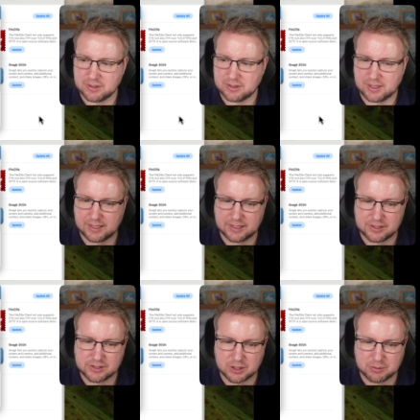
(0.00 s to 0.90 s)
And I
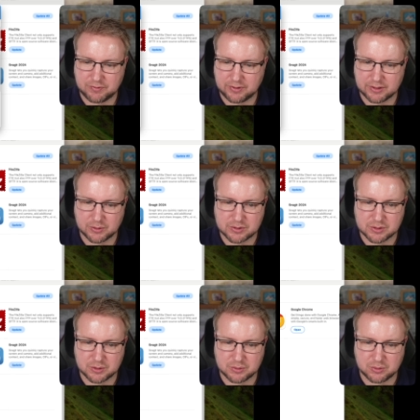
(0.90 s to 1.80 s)
assume if I go
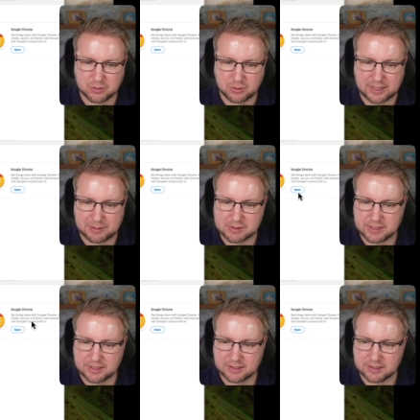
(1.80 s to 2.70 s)
to all apps
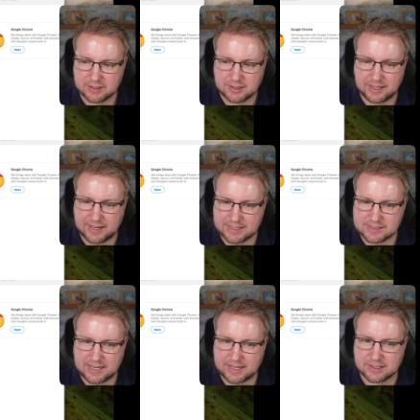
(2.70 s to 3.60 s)
here, it hasn't
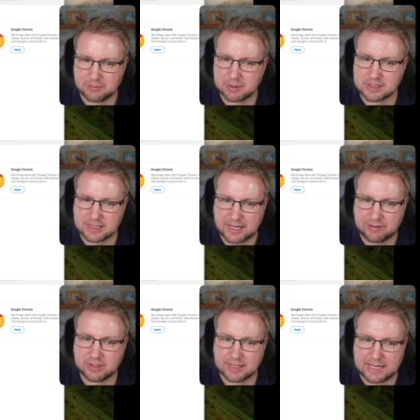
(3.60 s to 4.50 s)
added it because I haven't
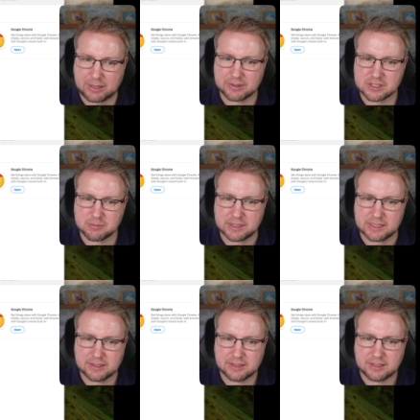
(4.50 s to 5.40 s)
allowed it to be
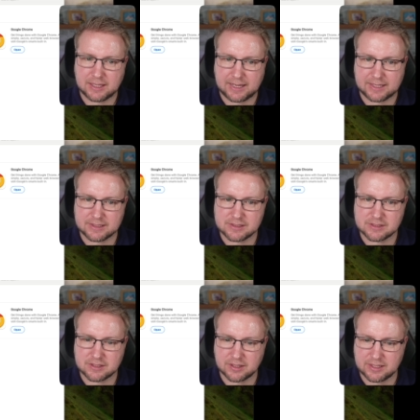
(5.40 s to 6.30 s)
added
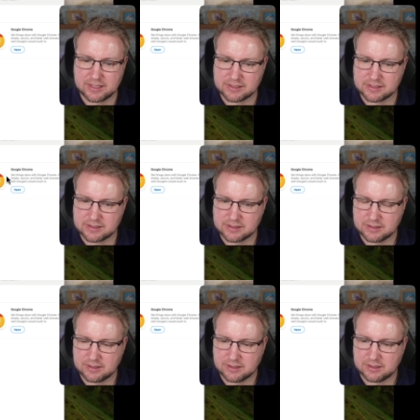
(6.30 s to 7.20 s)
to this
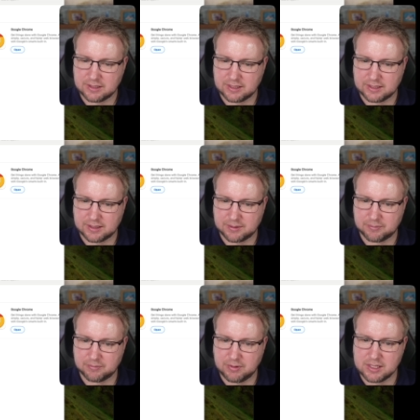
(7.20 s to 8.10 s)
um,
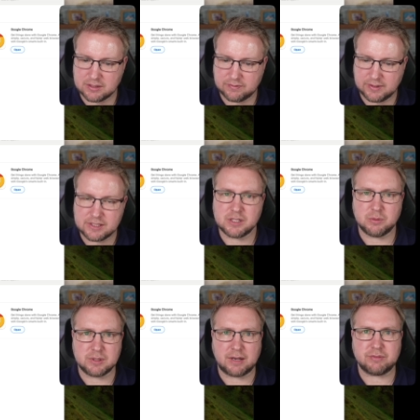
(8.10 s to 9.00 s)
interface. You would
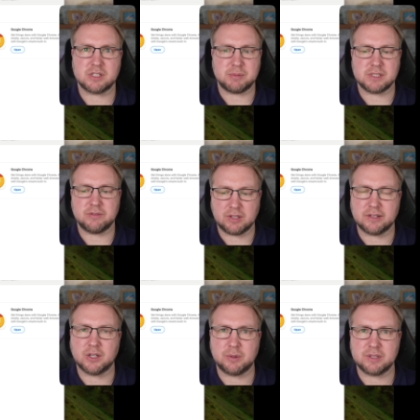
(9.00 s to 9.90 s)
have to specifically
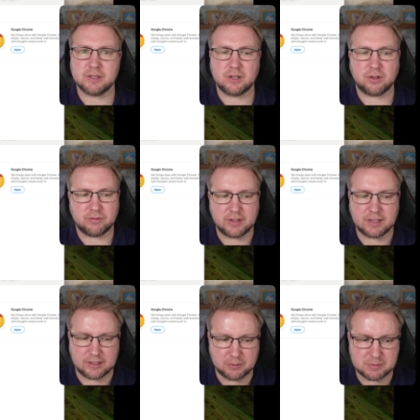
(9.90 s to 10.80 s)
go into the config and
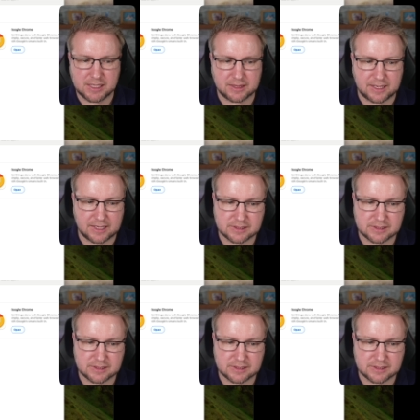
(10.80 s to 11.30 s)
update that.